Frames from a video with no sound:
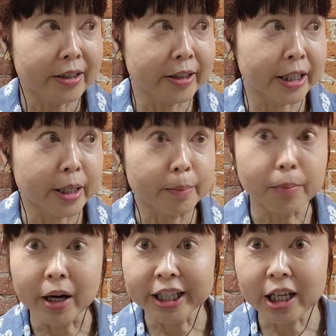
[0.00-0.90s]
the
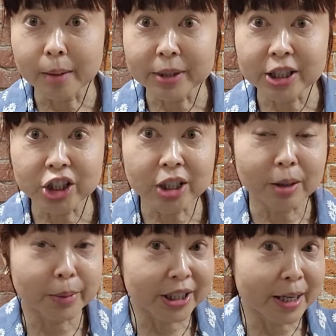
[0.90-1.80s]
body composition, the
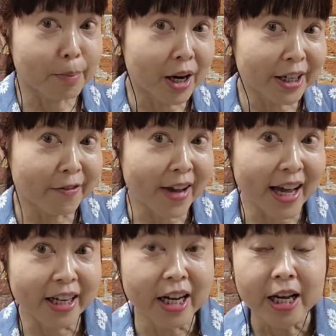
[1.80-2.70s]
percent body
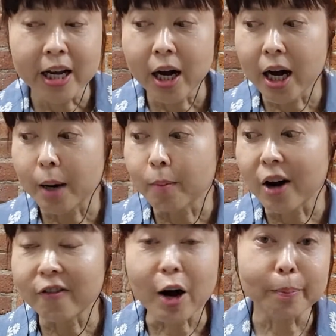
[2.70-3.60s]
fat
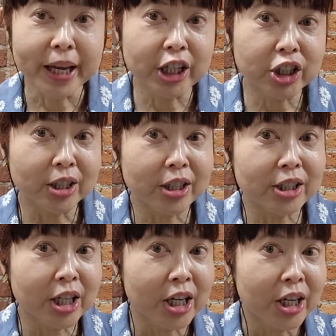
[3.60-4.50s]
of our patients